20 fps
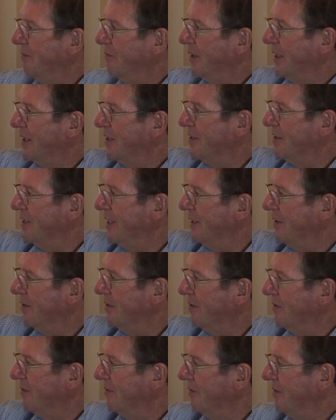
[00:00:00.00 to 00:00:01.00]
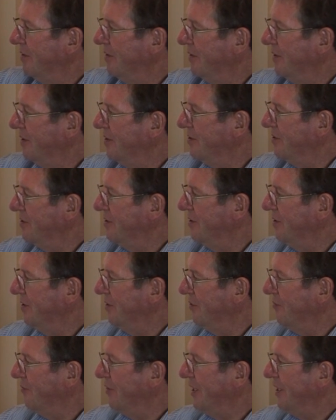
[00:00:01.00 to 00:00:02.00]
we can tell that this
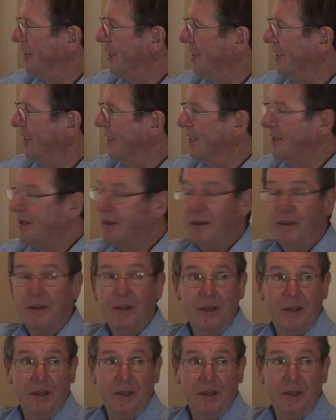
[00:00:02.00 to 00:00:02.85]
green line